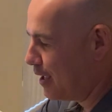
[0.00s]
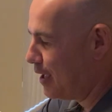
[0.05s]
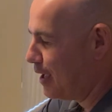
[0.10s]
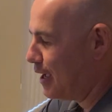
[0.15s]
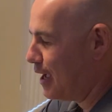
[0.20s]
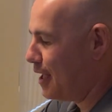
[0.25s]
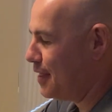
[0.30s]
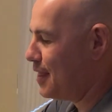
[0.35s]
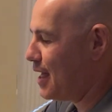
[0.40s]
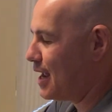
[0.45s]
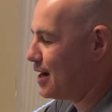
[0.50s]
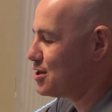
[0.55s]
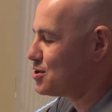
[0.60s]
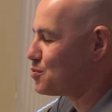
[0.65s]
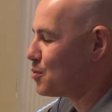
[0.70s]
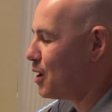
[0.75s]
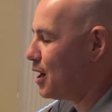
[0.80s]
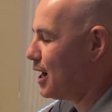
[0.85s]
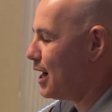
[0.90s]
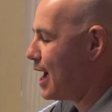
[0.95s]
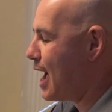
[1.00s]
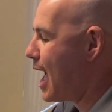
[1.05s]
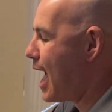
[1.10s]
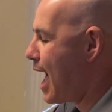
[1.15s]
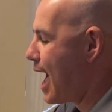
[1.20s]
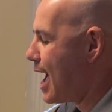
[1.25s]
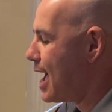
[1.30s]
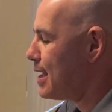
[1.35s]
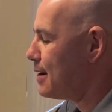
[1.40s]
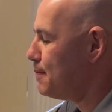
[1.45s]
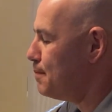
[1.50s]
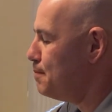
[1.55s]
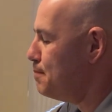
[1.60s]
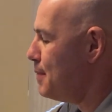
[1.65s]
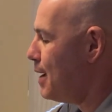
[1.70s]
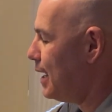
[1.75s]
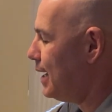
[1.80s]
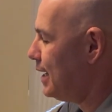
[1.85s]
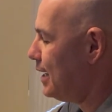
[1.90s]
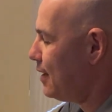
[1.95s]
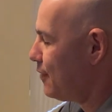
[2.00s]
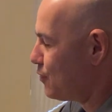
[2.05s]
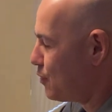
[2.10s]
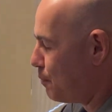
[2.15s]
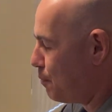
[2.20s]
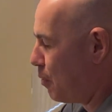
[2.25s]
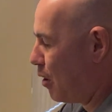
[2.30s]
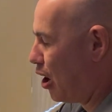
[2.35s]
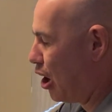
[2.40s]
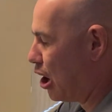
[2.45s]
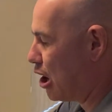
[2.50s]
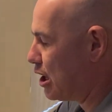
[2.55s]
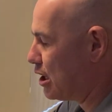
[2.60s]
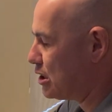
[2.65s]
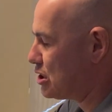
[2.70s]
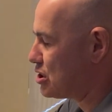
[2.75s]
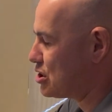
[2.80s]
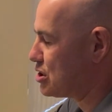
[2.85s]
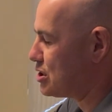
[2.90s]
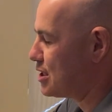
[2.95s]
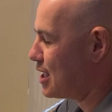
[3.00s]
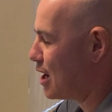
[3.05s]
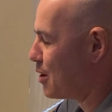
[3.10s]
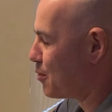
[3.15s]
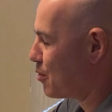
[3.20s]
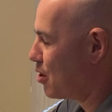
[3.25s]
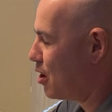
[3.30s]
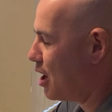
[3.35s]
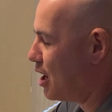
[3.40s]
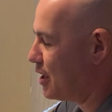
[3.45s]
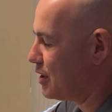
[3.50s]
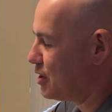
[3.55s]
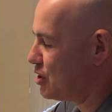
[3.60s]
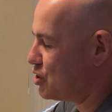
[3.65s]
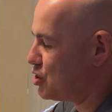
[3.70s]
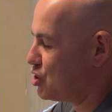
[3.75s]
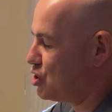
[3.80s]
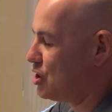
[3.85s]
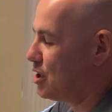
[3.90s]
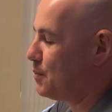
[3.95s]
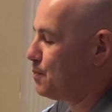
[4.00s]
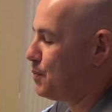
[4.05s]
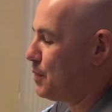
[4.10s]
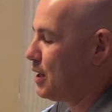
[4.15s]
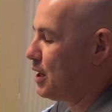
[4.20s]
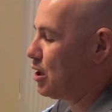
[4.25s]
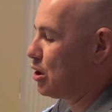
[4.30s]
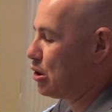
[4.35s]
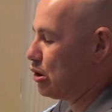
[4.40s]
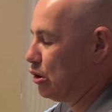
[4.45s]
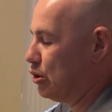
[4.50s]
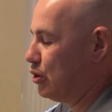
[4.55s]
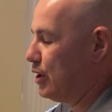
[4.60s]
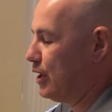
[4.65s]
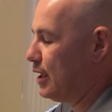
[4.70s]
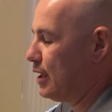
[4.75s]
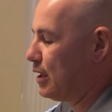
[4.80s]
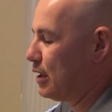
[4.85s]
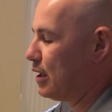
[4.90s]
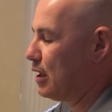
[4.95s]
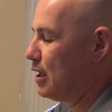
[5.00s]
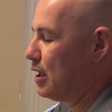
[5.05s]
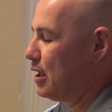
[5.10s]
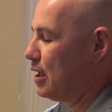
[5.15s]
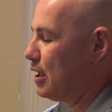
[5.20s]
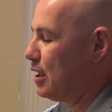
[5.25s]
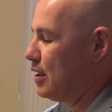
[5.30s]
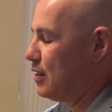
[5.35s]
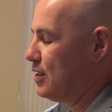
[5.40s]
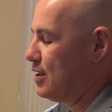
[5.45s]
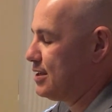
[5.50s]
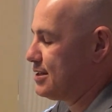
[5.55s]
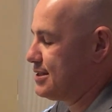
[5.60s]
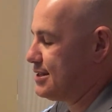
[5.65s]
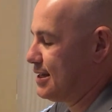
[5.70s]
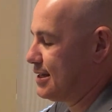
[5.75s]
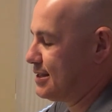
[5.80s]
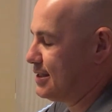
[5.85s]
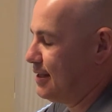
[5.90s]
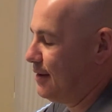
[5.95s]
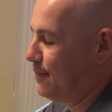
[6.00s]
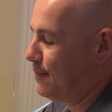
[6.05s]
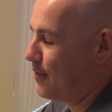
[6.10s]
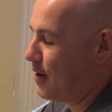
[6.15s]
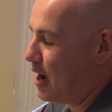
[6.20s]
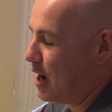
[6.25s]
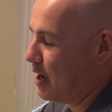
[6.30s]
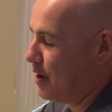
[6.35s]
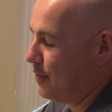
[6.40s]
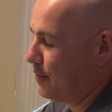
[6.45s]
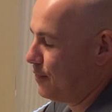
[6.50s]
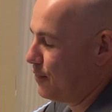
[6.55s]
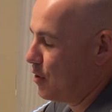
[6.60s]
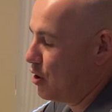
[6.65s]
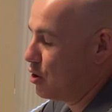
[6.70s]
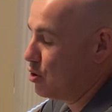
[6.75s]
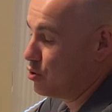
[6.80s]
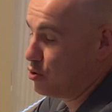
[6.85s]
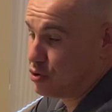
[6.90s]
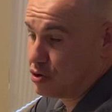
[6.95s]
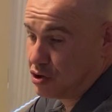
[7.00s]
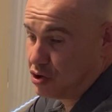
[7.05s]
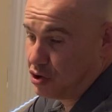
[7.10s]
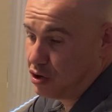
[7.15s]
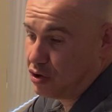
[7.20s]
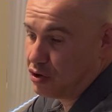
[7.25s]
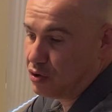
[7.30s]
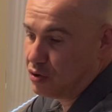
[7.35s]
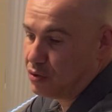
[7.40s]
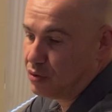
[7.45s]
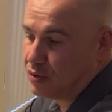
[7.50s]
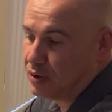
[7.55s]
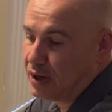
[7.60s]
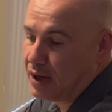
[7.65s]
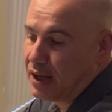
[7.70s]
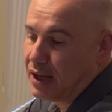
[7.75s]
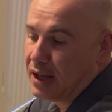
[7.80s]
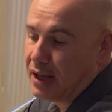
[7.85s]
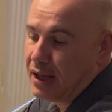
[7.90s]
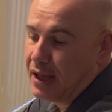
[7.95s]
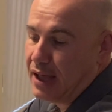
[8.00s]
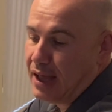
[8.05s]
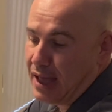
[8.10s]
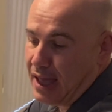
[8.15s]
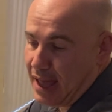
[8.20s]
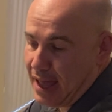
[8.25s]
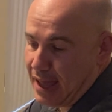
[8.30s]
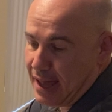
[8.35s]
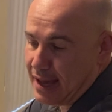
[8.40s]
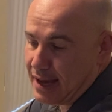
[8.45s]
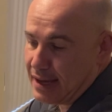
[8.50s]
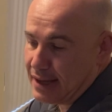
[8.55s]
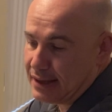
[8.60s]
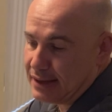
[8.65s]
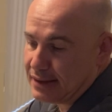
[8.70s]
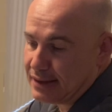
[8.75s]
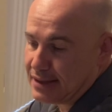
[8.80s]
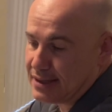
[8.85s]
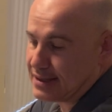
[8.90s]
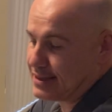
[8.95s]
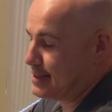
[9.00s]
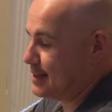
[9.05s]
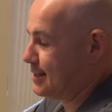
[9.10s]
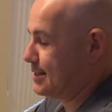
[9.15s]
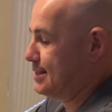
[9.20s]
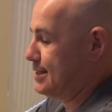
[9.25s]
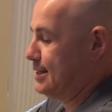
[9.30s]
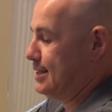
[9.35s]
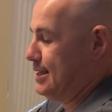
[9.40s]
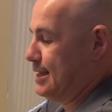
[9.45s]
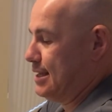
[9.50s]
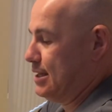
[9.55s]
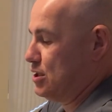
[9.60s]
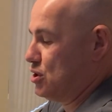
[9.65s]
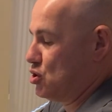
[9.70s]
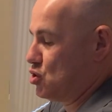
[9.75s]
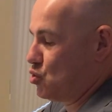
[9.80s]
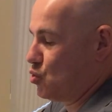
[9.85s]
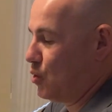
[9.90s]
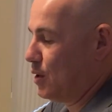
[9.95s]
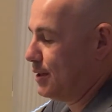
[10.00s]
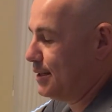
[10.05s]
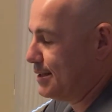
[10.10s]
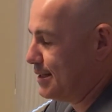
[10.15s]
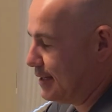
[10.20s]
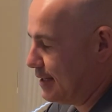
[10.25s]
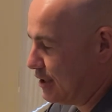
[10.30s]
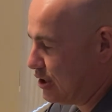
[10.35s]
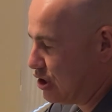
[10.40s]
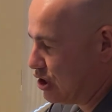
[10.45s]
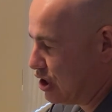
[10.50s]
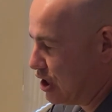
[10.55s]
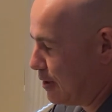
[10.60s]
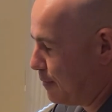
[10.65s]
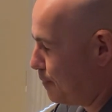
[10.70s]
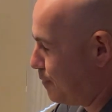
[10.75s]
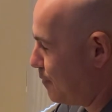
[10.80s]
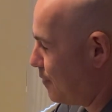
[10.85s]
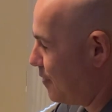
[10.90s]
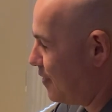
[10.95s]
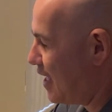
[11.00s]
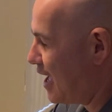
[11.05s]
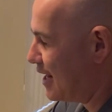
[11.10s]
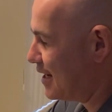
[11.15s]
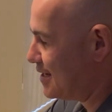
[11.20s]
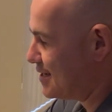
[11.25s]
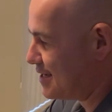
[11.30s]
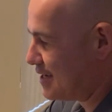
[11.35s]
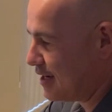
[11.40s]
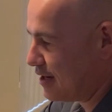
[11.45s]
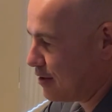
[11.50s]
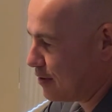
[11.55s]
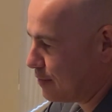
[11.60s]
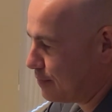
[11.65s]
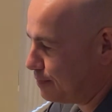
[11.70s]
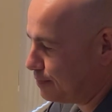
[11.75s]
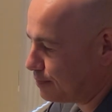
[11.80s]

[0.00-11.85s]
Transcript: And that is why I had many of the parts that were on this chip, including the 6502 and the 6820 chip that is here.